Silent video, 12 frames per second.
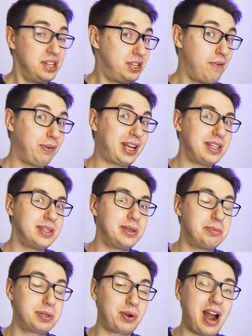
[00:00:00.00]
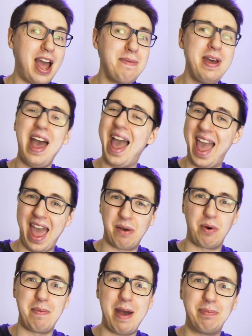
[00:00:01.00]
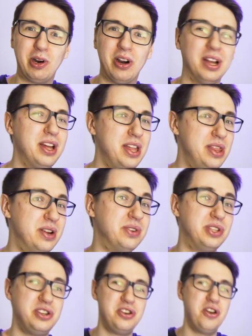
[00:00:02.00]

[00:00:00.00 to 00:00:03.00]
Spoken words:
Don't forget to subscribe, and remember, there's